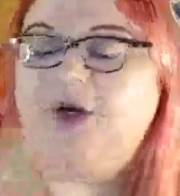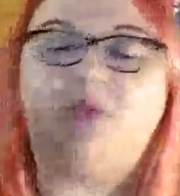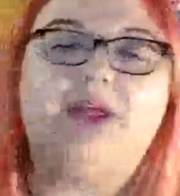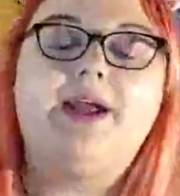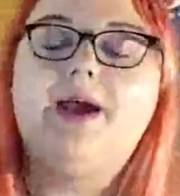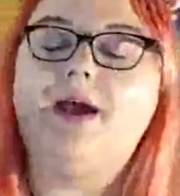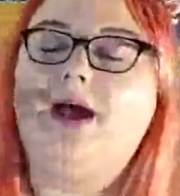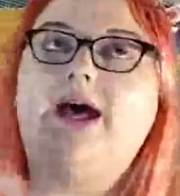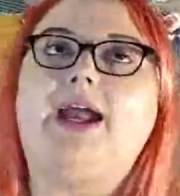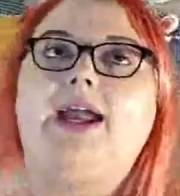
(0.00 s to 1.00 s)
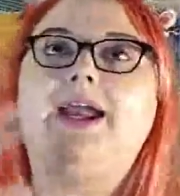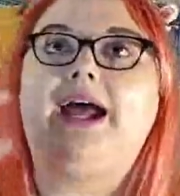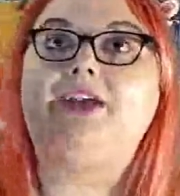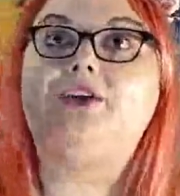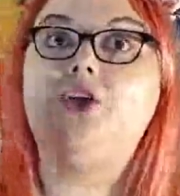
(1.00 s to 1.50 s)
Like
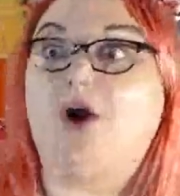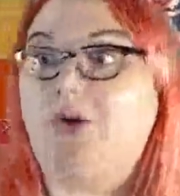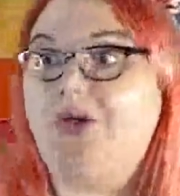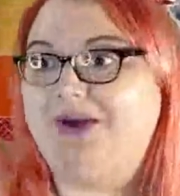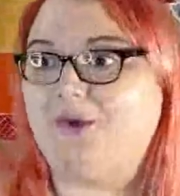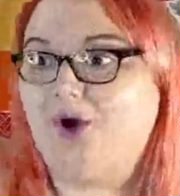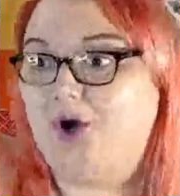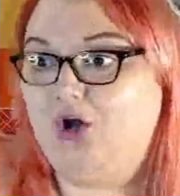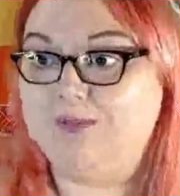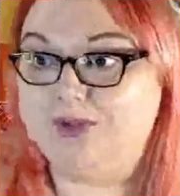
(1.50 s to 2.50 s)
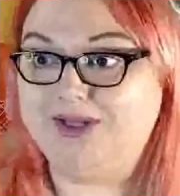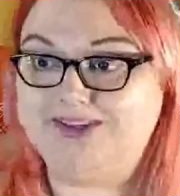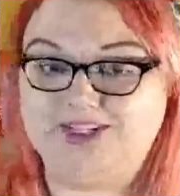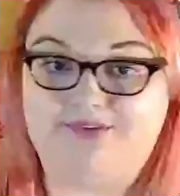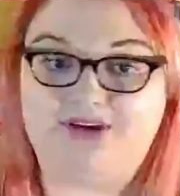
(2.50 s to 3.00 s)
I know that we're all completely
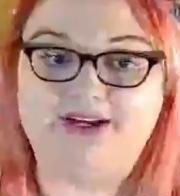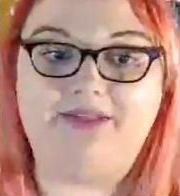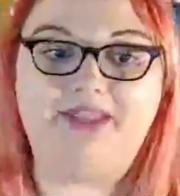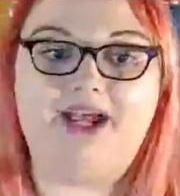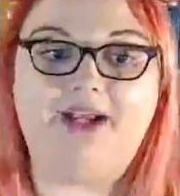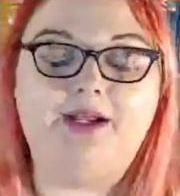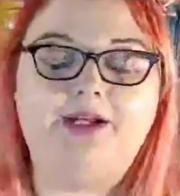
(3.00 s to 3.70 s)
different, and that,